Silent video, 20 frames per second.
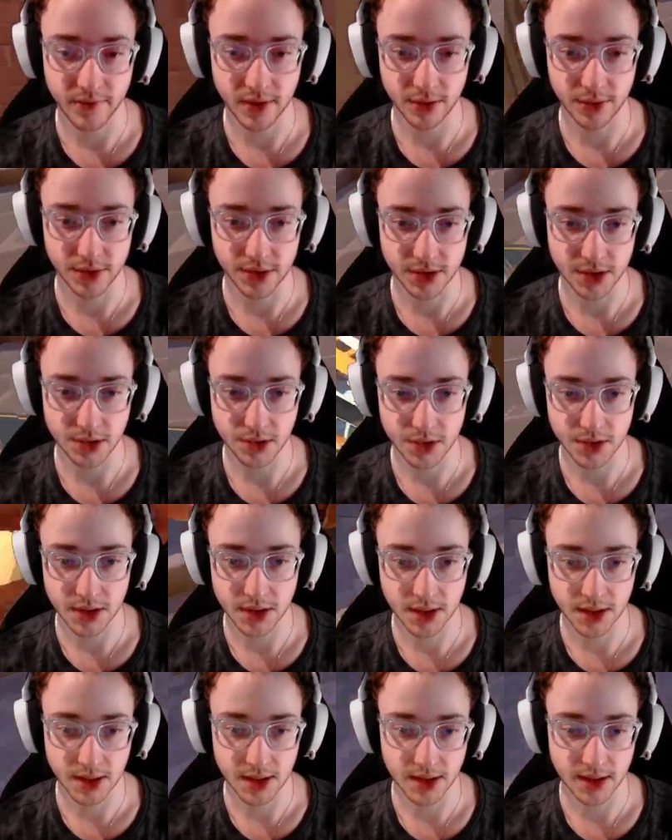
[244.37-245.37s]
anyone's
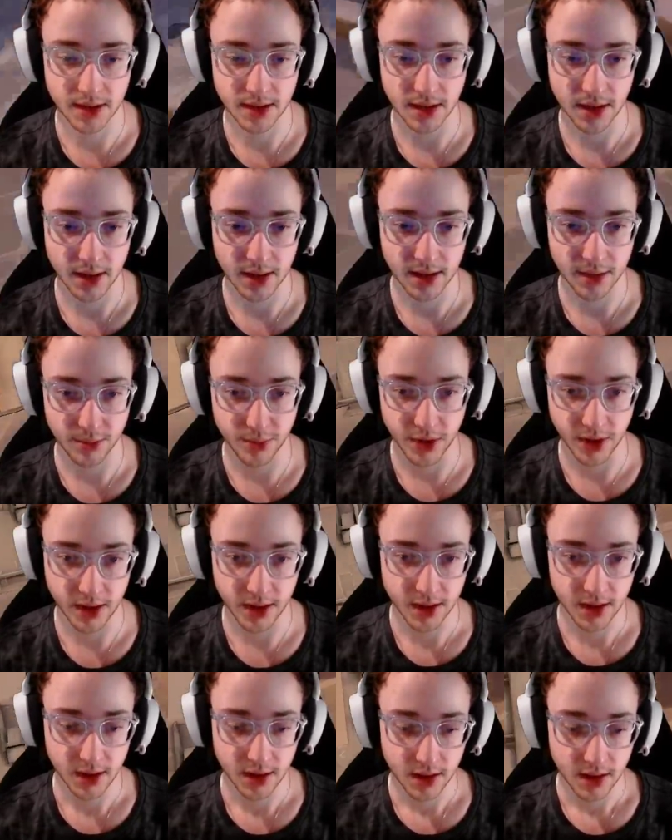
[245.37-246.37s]
interested in it. But
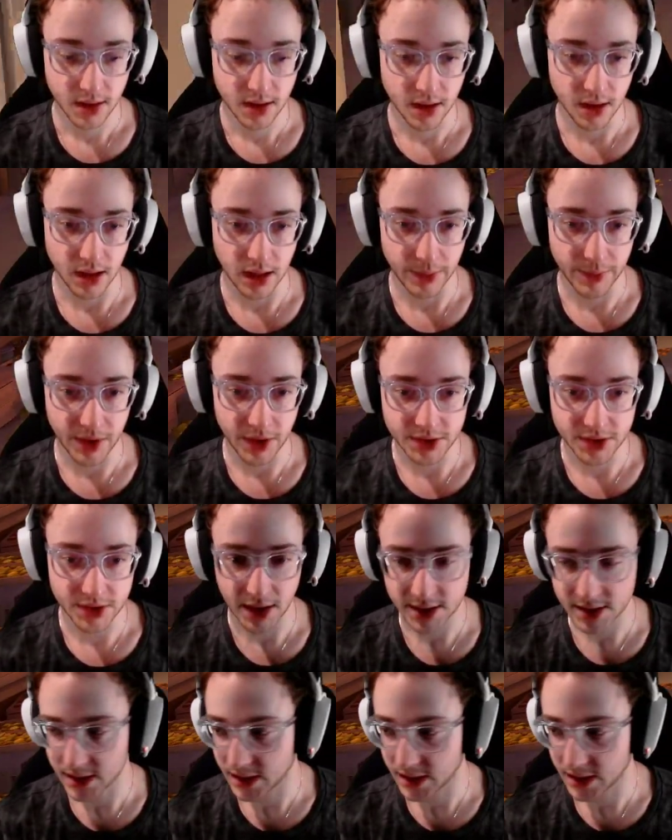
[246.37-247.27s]
yeah, I'll see you guys in